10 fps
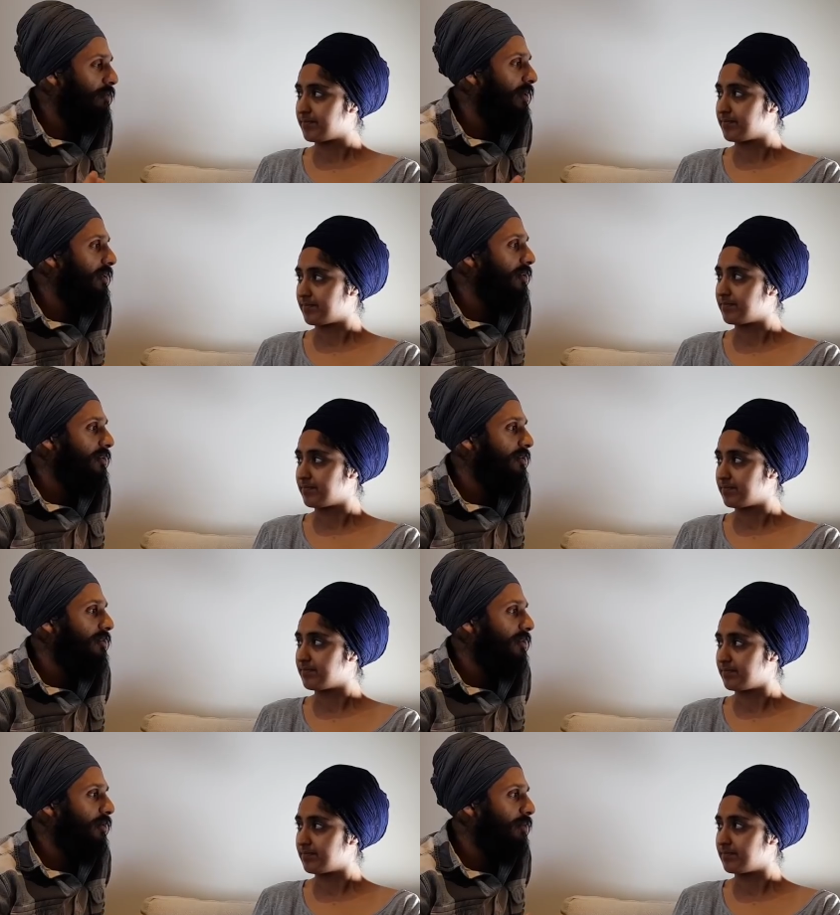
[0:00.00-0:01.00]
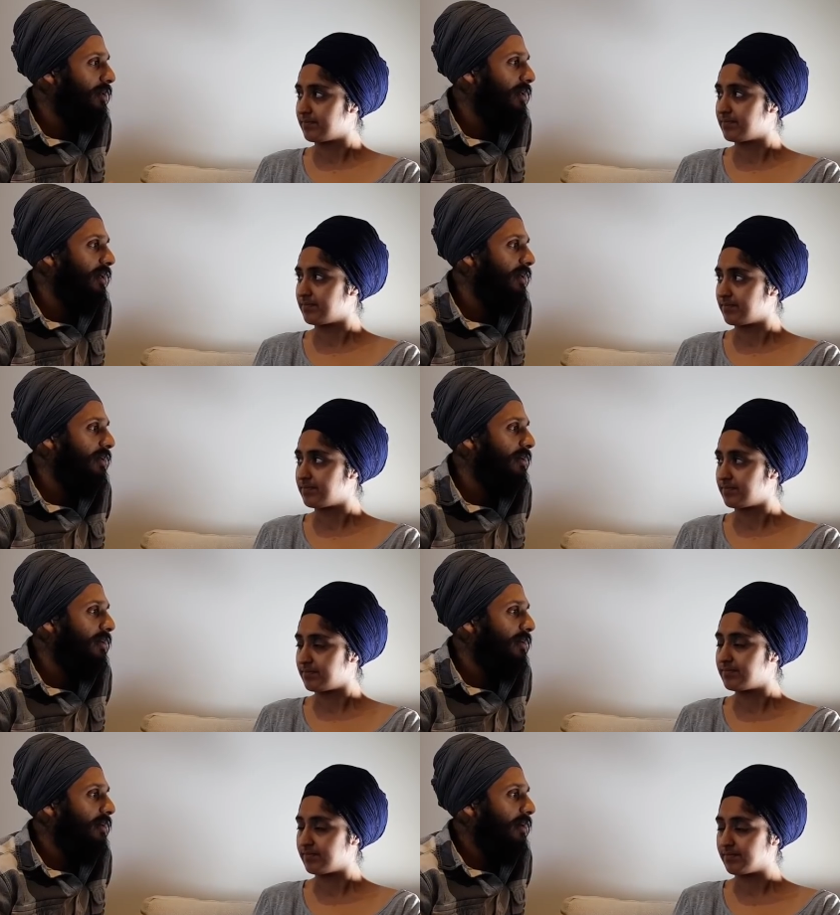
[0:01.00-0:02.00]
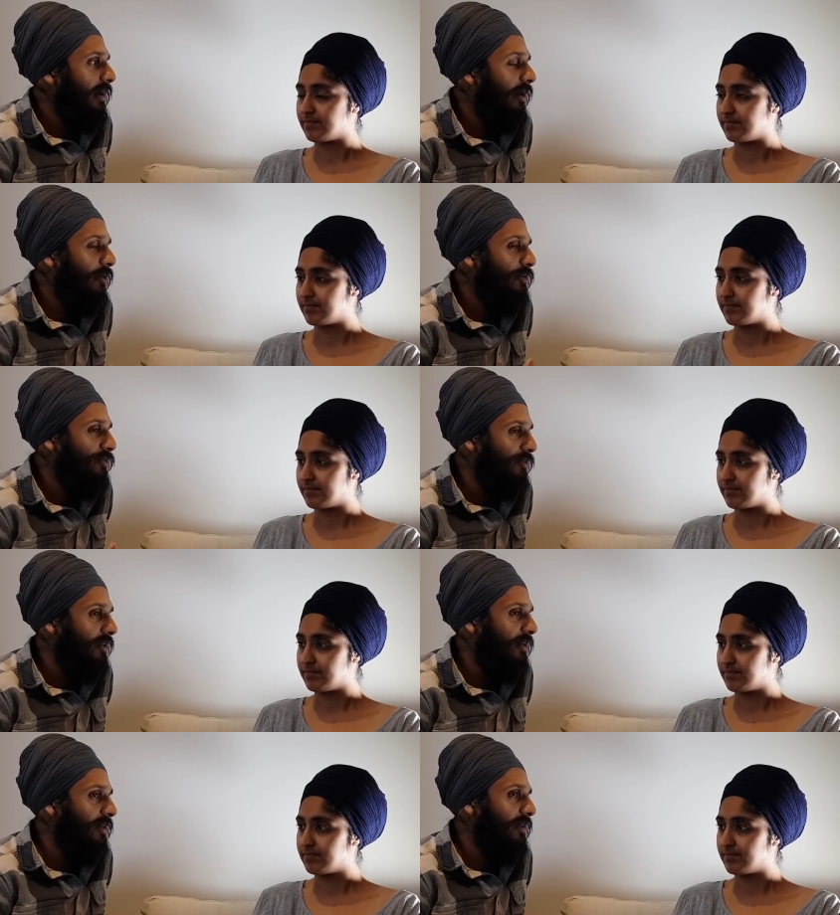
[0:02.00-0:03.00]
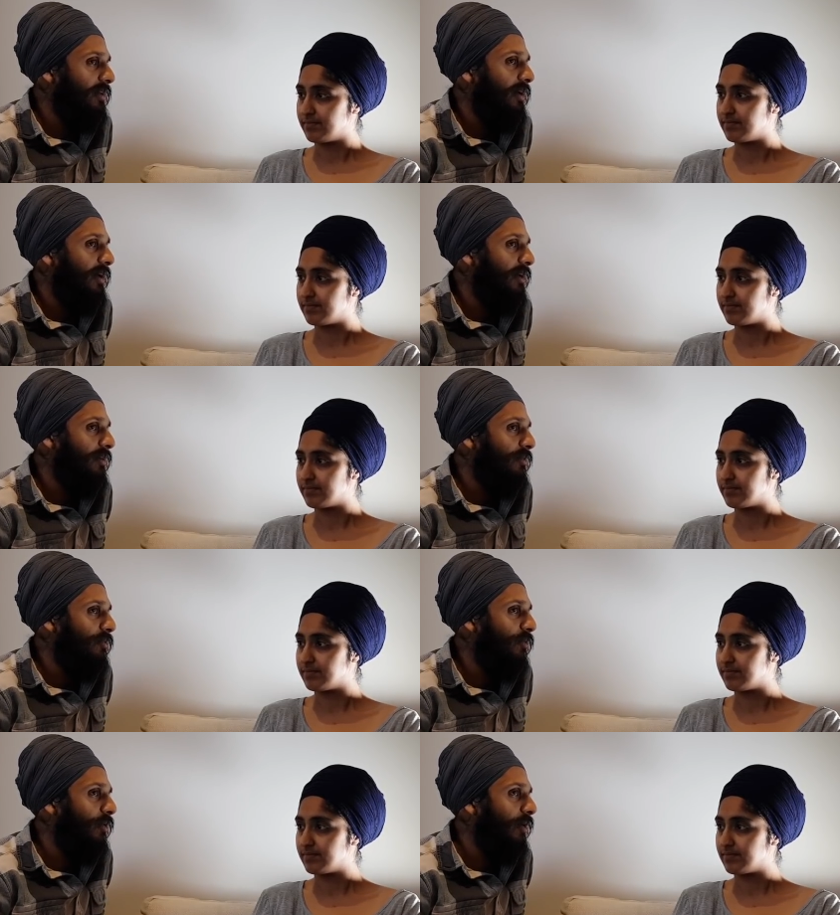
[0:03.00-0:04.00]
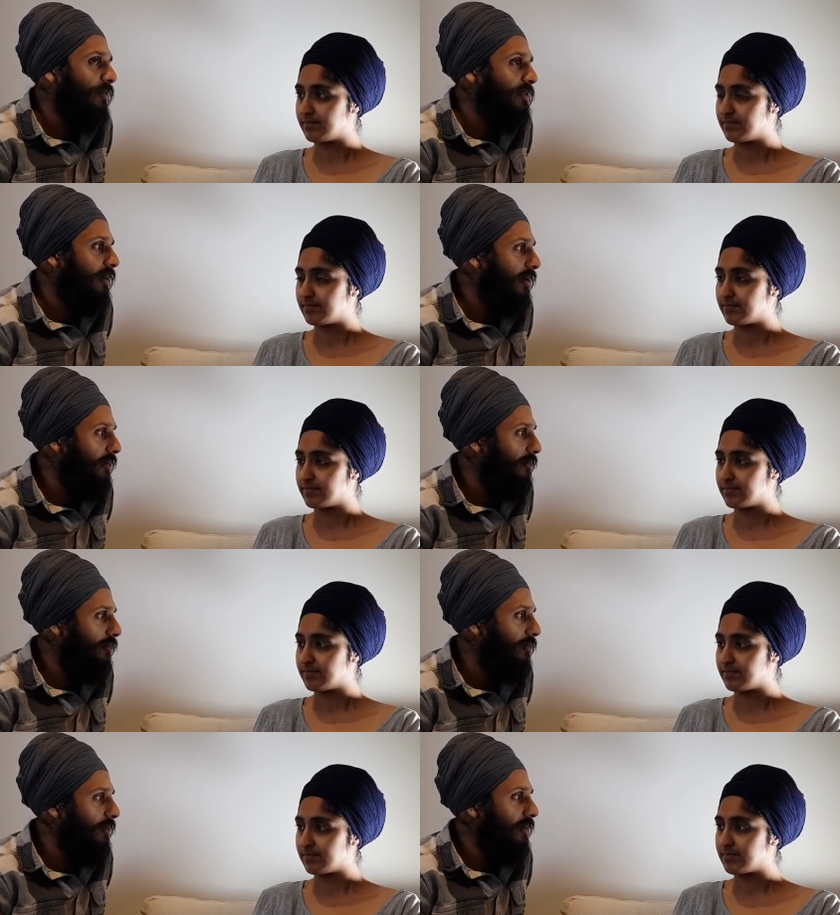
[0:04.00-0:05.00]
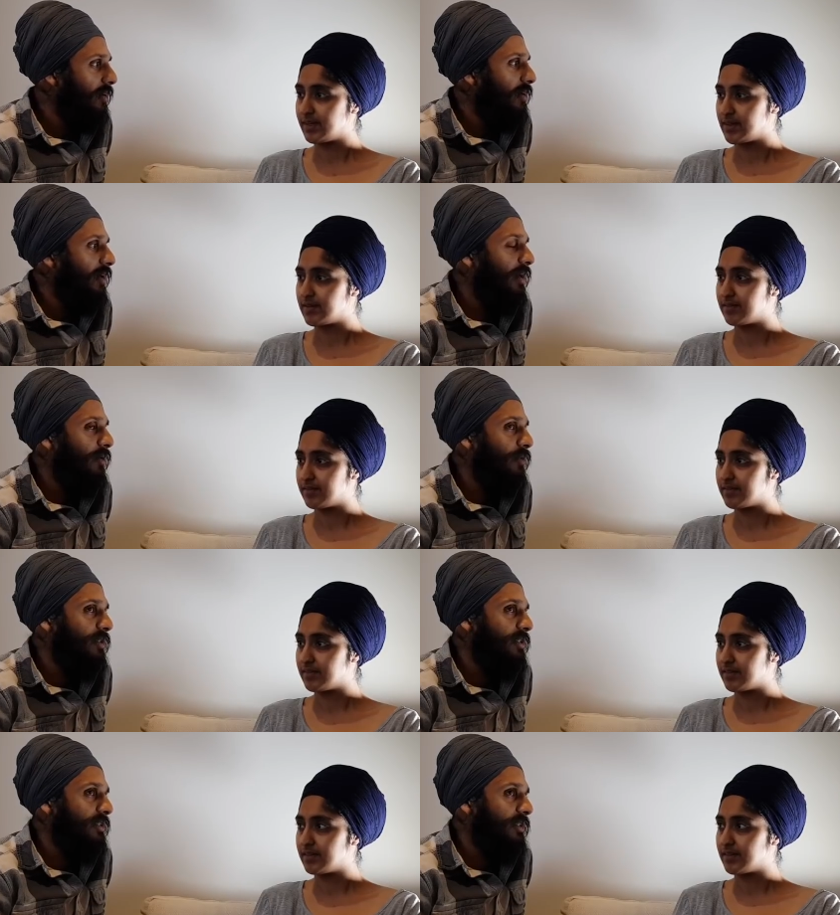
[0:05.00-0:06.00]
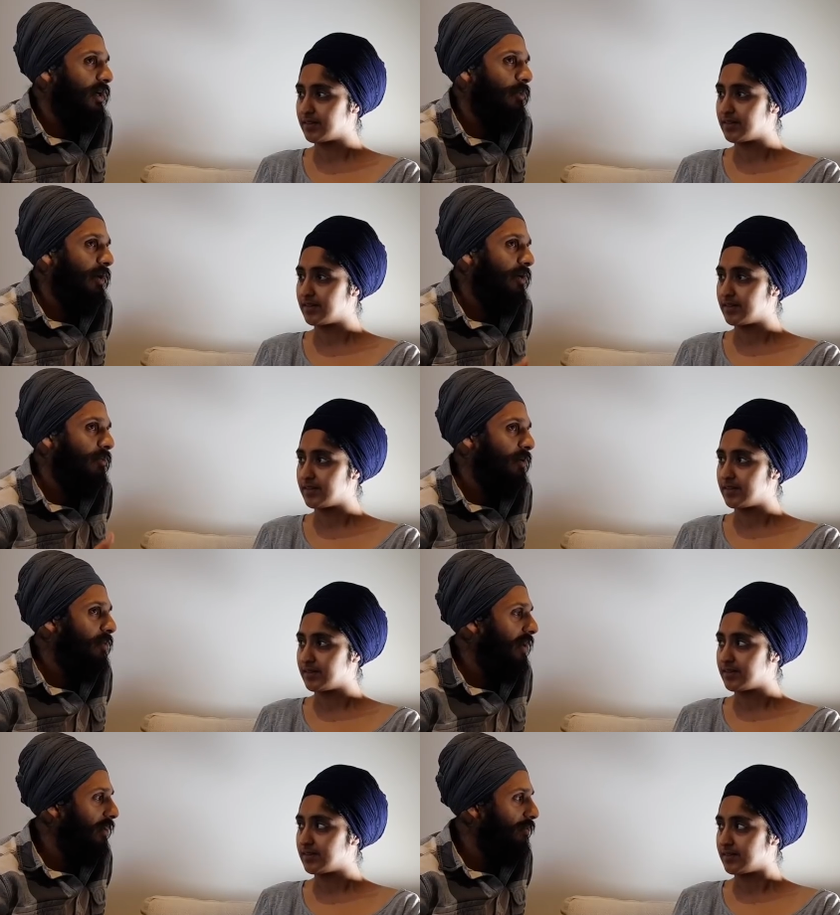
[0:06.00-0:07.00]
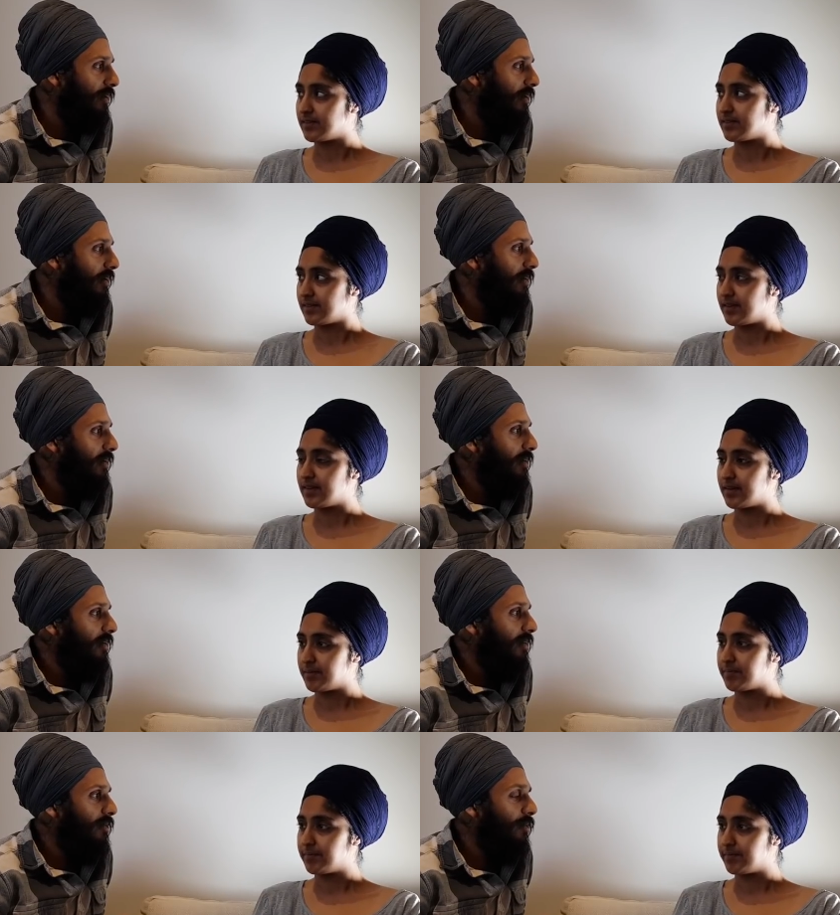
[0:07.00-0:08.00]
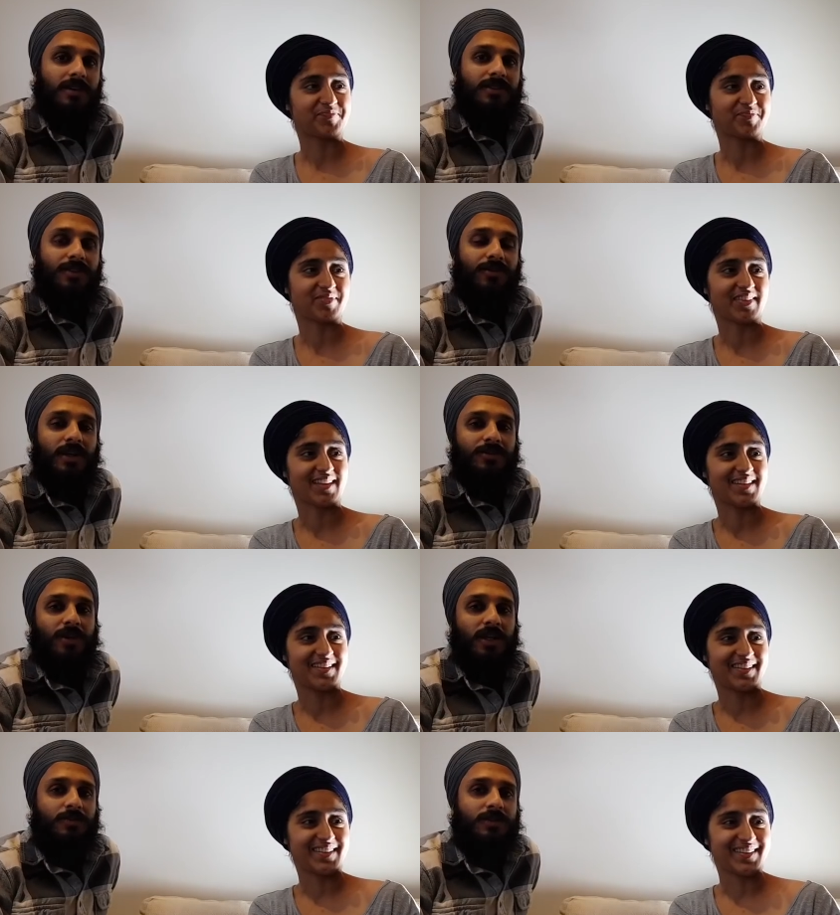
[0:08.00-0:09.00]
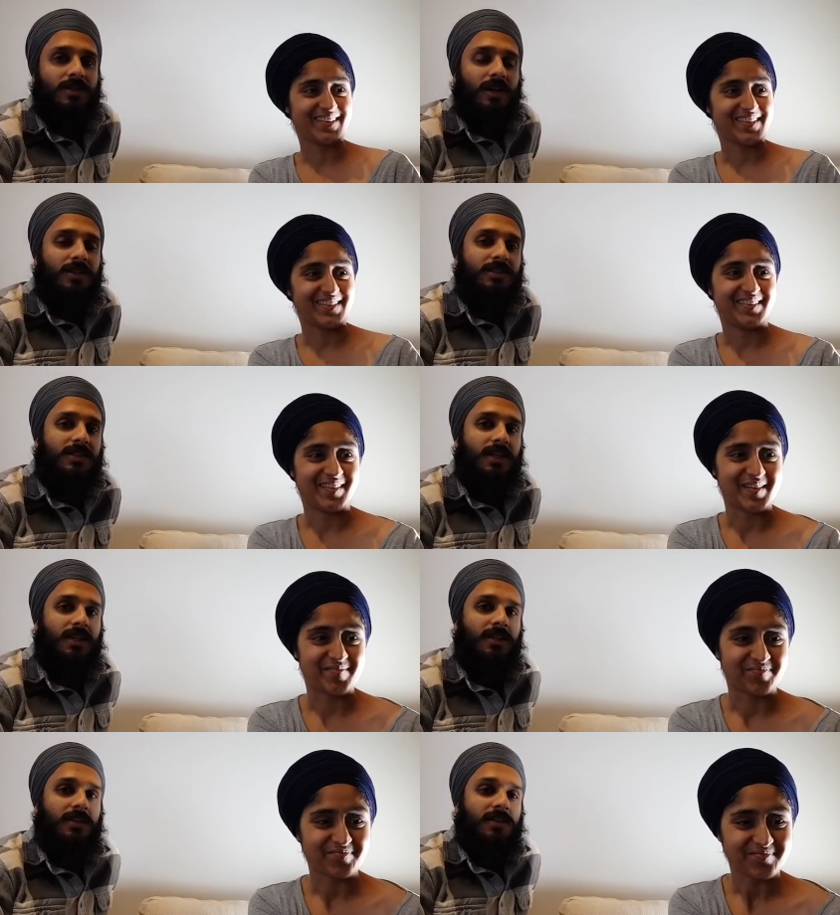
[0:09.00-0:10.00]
Speaker 1: been used to communicating mm. how I was feeling and mm. what I was going through. Yeah. It would just come out in my behavior. Yeah. As advice for husbands, I'd say